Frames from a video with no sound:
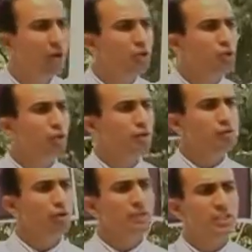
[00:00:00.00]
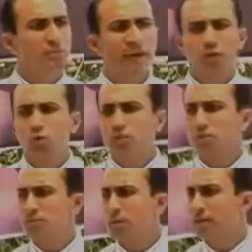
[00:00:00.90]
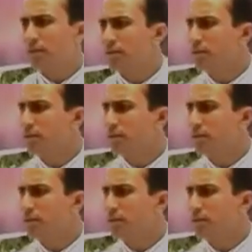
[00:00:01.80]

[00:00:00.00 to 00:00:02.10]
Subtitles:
shoulders of this man. Who is this man?